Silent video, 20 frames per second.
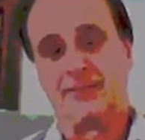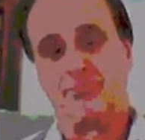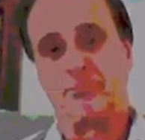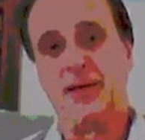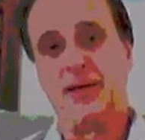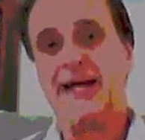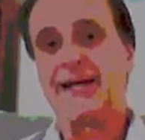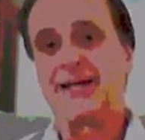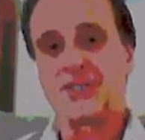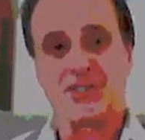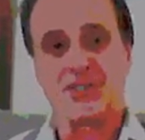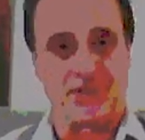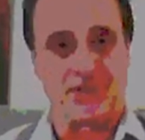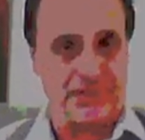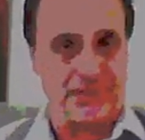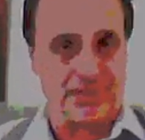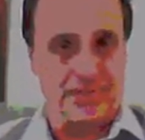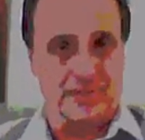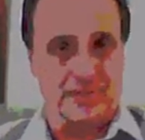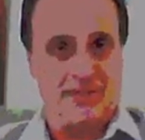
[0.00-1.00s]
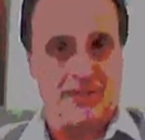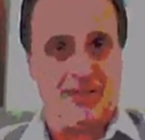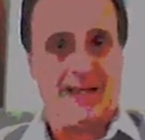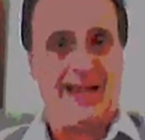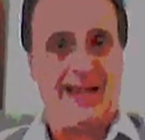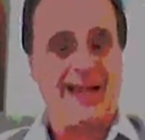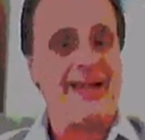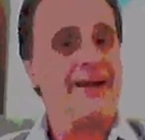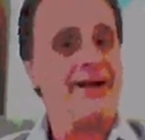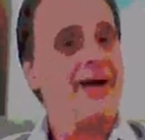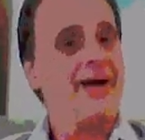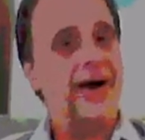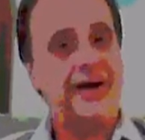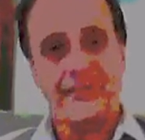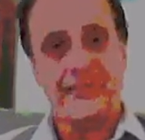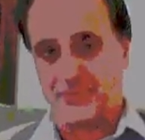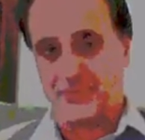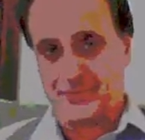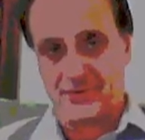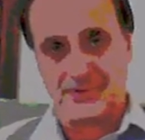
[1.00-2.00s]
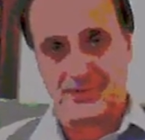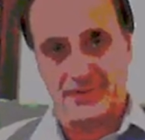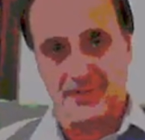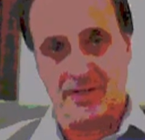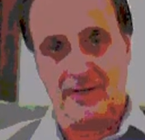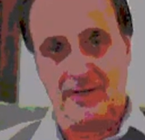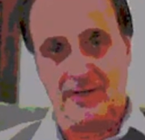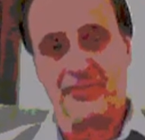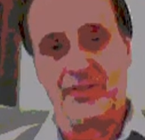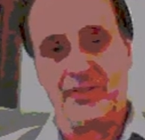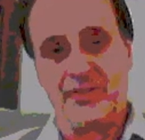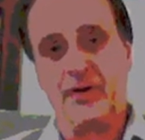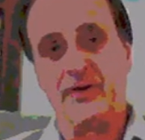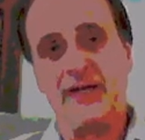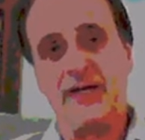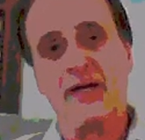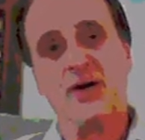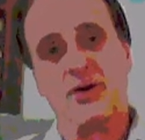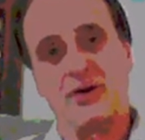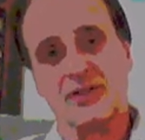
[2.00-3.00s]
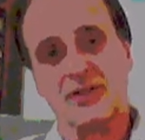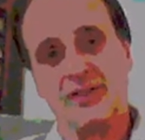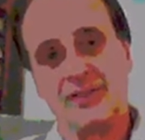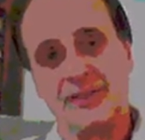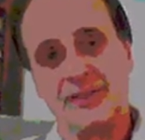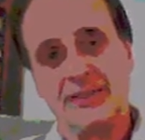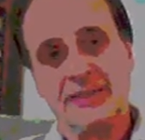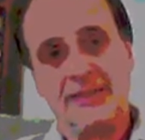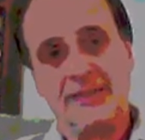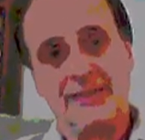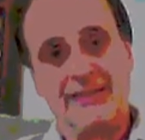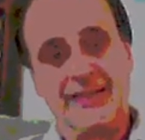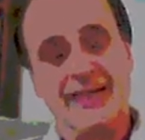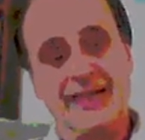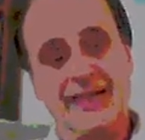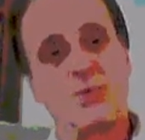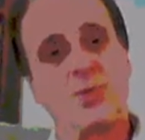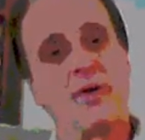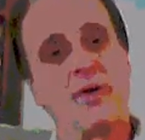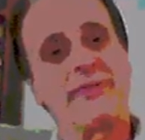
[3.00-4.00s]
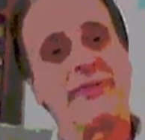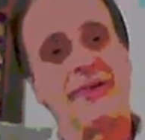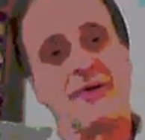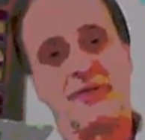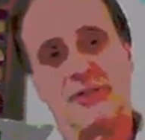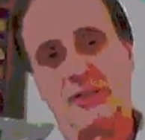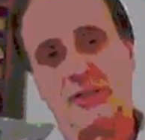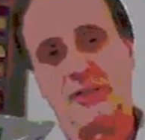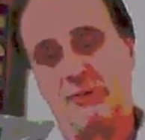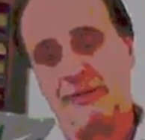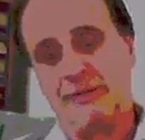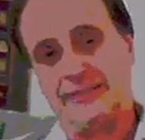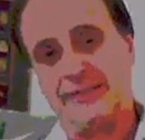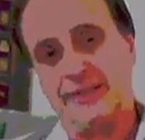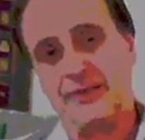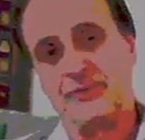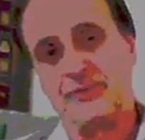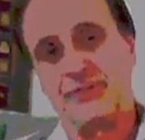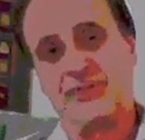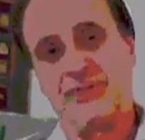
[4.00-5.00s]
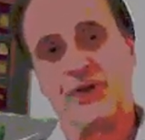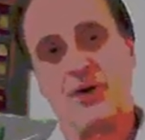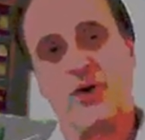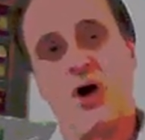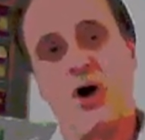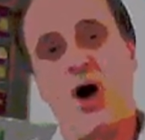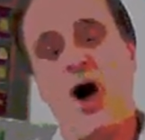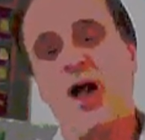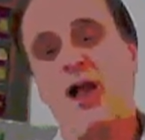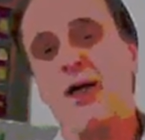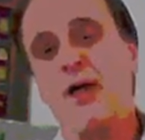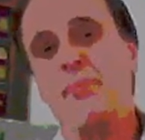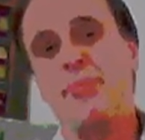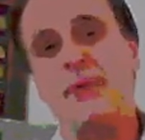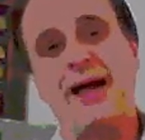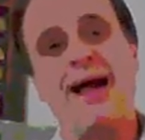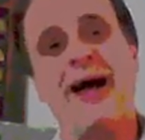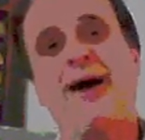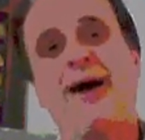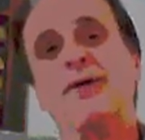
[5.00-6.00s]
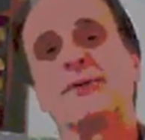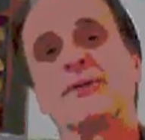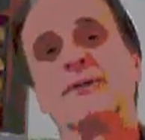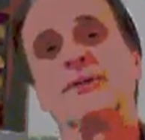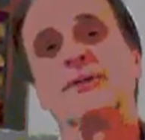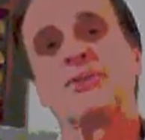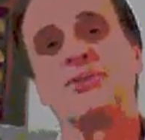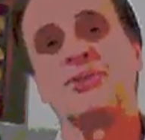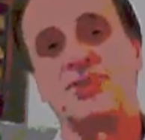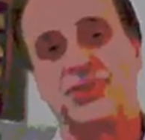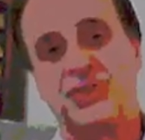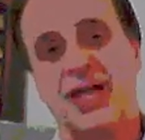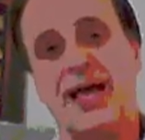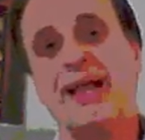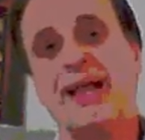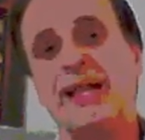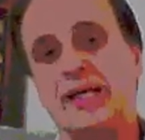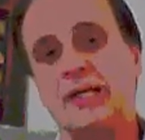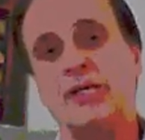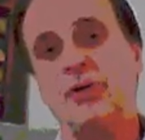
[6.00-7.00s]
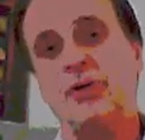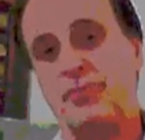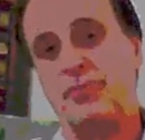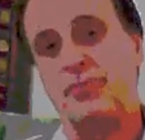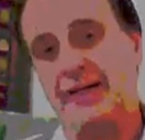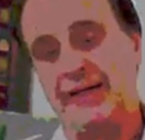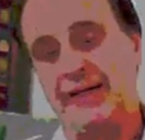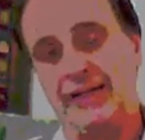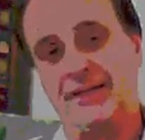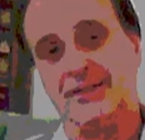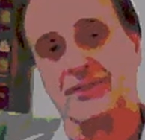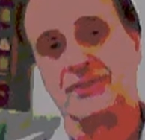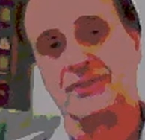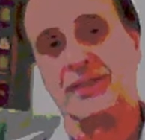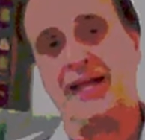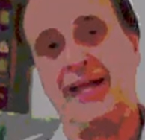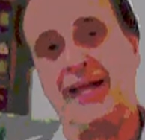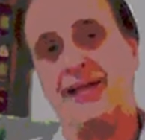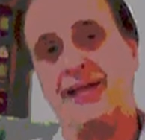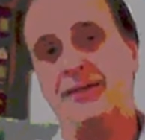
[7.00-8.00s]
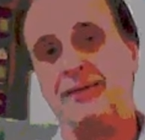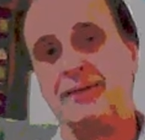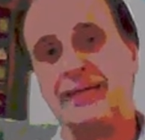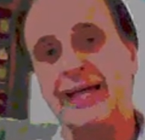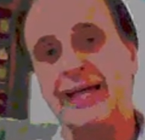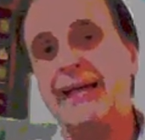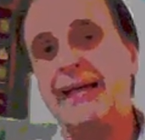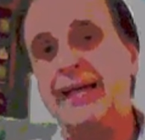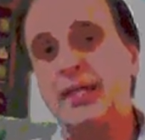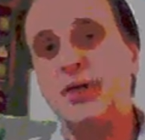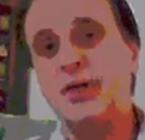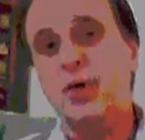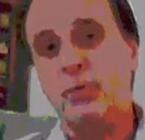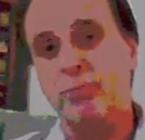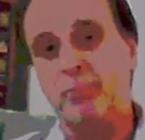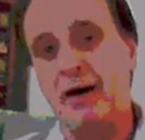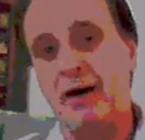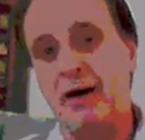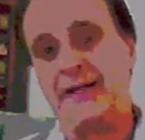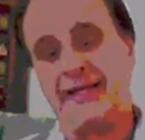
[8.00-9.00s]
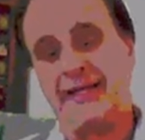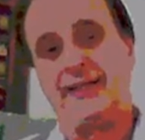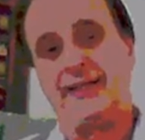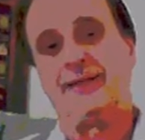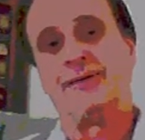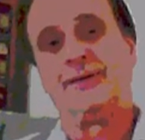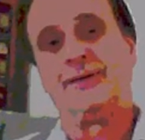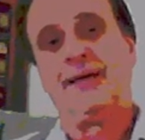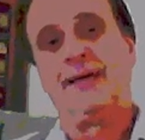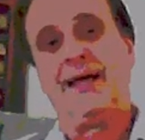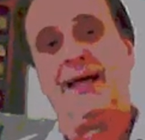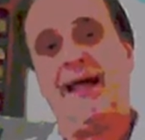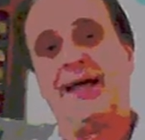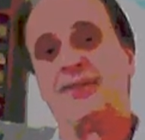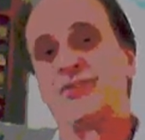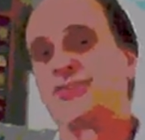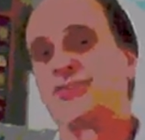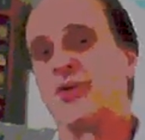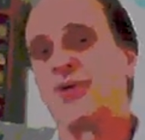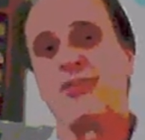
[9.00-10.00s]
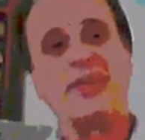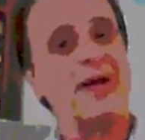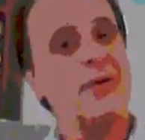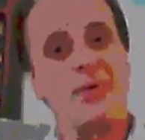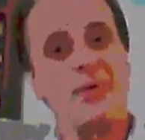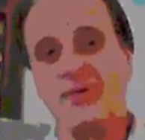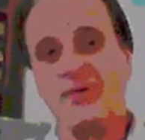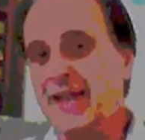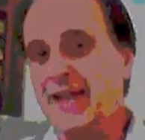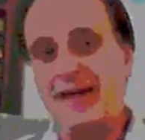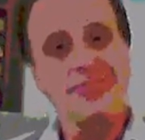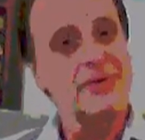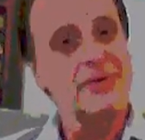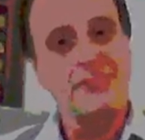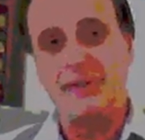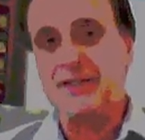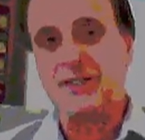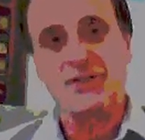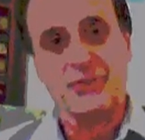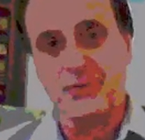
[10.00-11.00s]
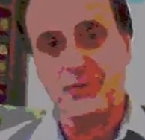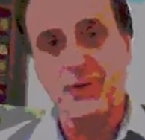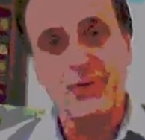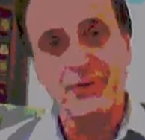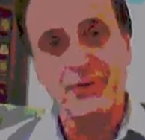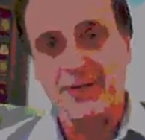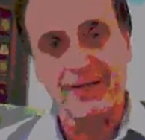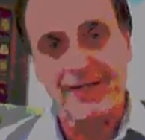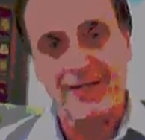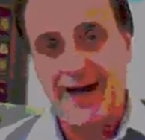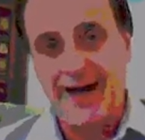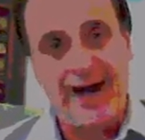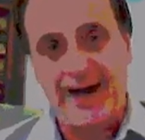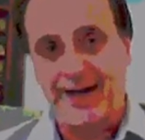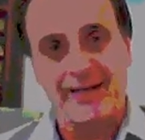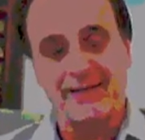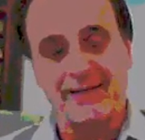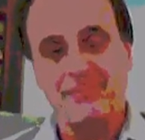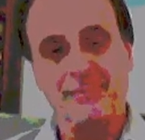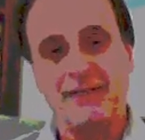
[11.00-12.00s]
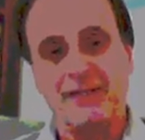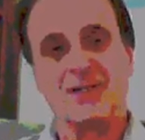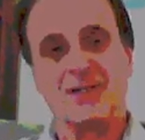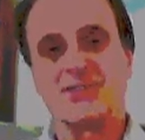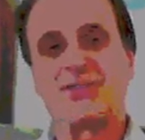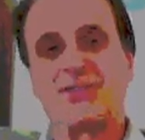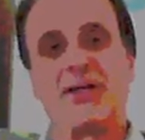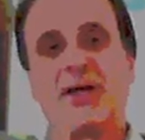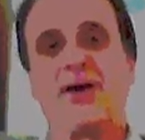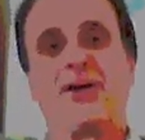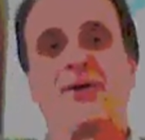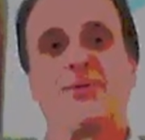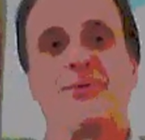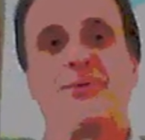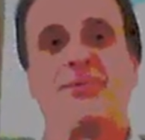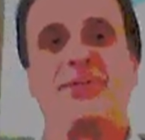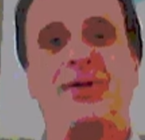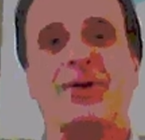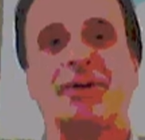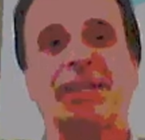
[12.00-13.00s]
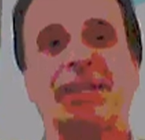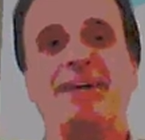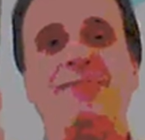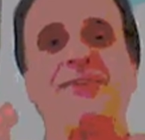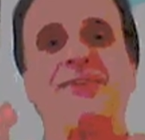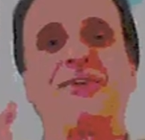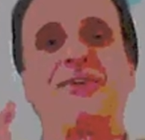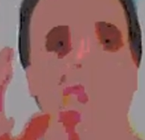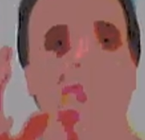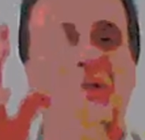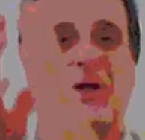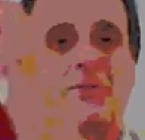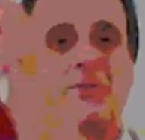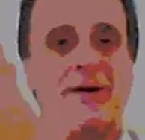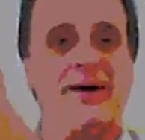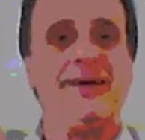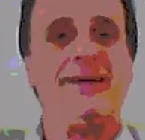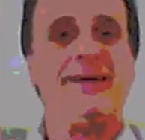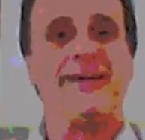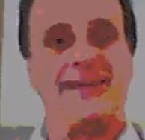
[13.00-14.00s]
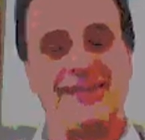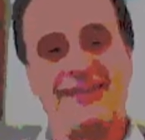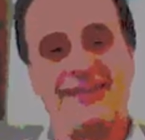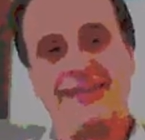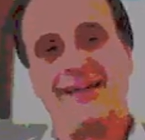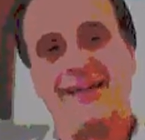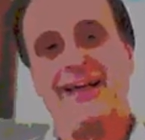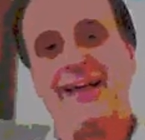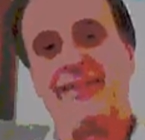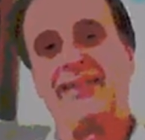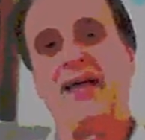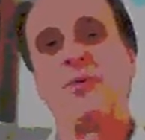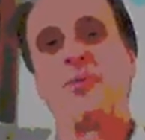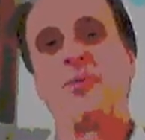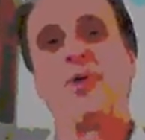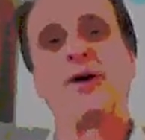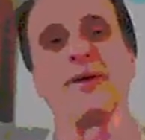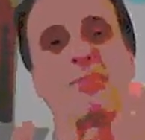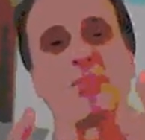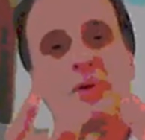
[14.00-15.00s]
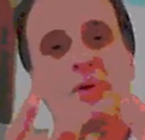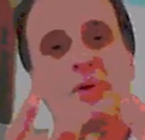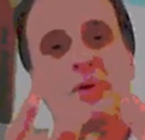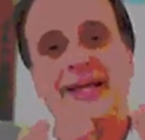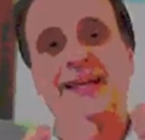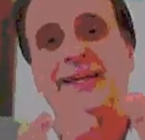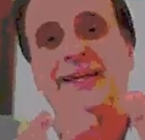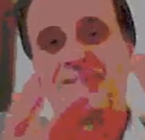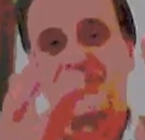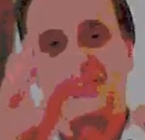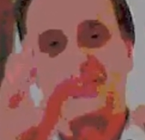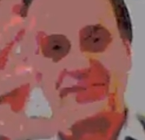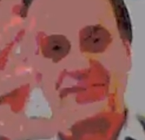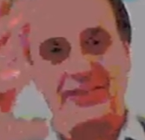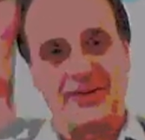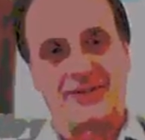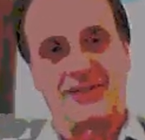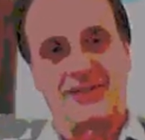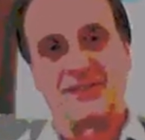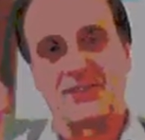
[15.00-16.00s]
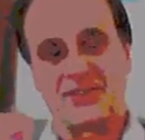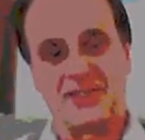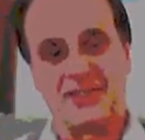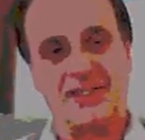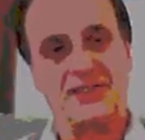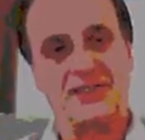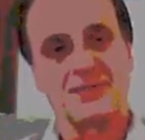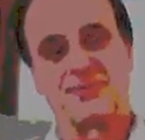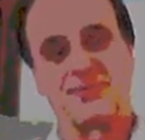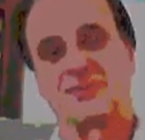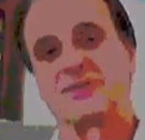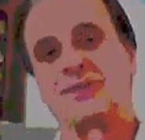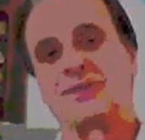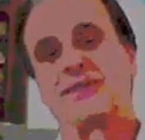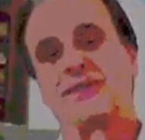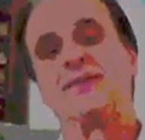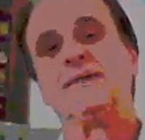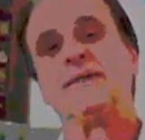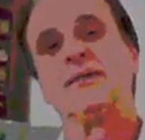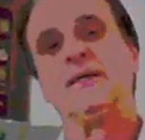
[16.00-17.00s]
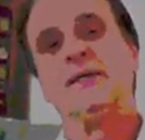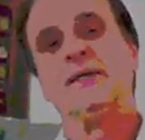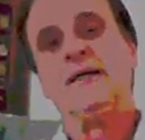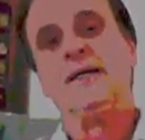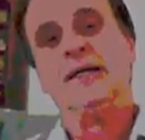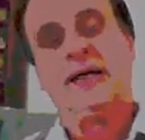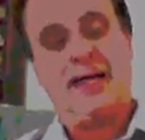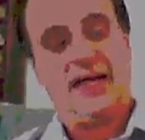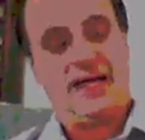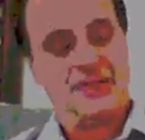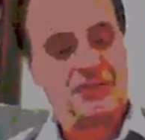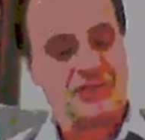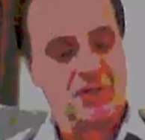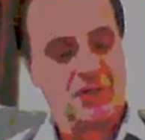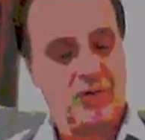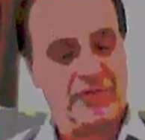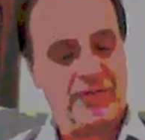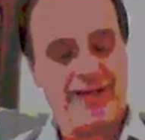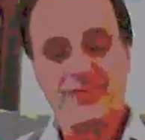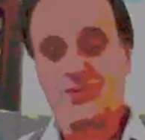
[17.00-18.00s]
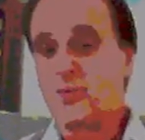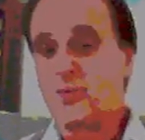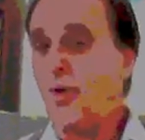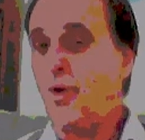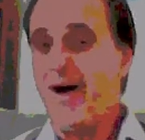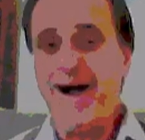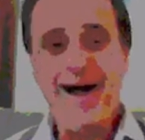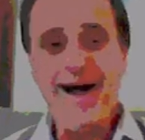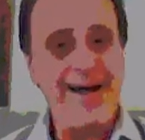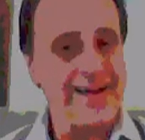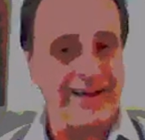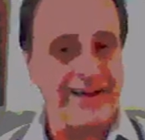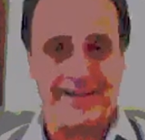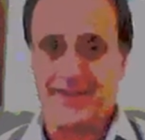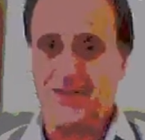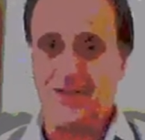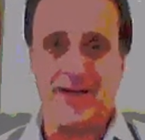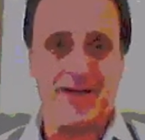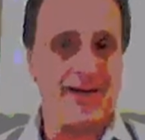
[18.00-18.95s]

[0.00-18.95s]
Begster and others of their ilk. That's what they're doing. They're all about selling you things and getting your money. And so they will never be true to God because they're living for their money and they want to please their constituency. And so that's why